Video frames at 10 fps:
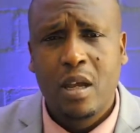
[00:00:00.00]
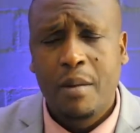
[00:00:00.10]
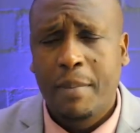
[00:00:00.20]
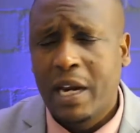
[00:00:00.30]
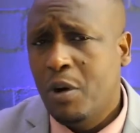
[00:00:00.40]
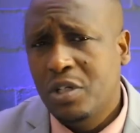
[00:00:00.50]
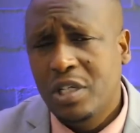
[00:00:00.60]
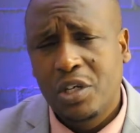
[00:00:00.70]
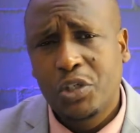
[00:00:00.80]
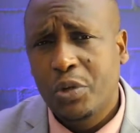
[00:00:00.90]
But I want to
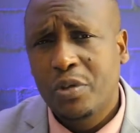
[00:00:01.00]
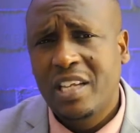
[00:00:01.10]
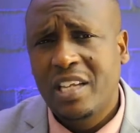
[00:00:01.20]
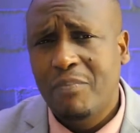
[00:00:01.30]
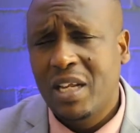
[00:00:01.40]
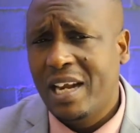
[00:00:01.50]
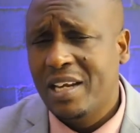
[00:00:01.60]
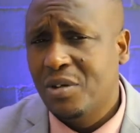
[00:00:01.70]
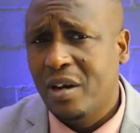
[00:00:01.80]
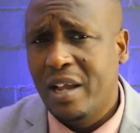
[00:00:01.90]
just show you something that
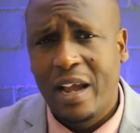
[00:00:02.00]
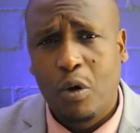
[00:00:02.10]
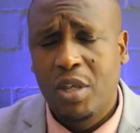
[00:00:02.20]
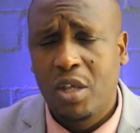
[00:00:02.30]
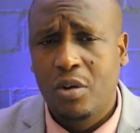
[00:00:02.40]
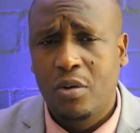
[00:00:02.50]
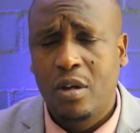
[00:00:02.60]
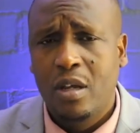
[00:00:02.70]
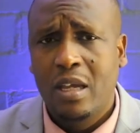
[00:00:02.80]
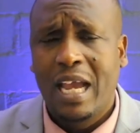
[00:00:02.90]
is going to help you
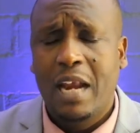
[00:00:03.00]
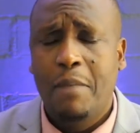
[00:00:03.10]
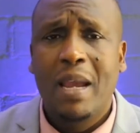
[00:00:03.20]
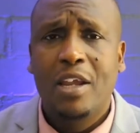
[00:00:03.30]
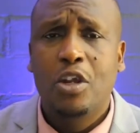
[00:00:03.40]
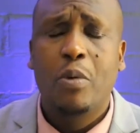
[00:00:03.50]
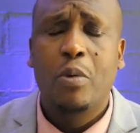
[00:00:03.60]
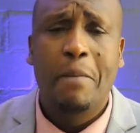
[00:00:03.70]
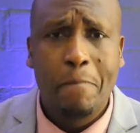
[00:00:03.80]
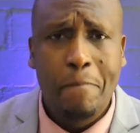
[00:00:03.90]
and make you
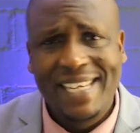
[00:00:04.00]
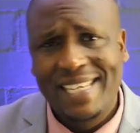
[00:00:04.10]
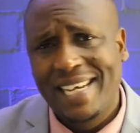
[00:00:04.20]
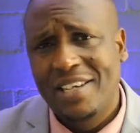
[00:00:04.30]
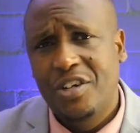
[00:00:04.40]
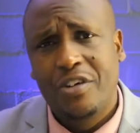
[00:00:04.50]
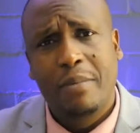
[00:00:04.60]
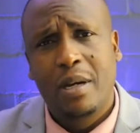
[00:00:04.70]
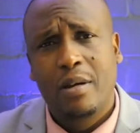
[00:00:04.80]
a better dreamer.